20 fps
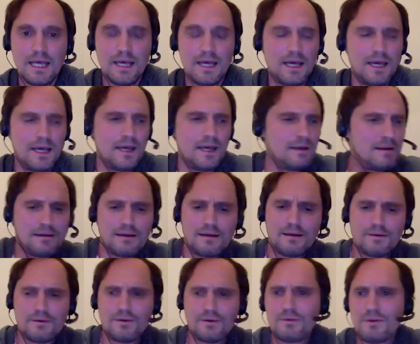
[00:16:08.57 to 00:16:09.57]
and
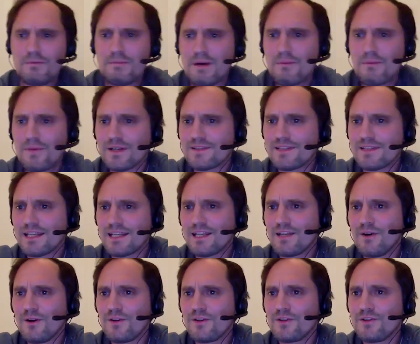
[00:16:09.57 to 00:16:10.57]
I don't remember exactly
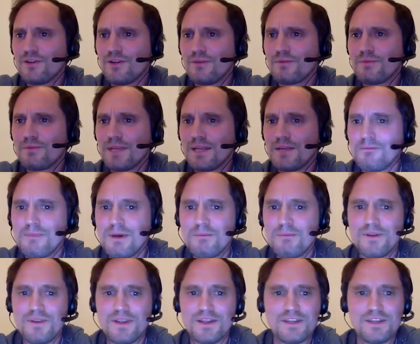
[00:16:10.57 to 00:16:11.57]
all the terms, but I
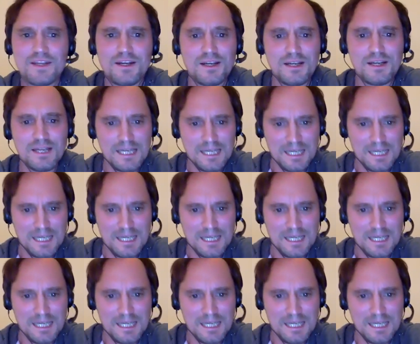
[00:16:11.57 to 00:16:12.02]
remember that there are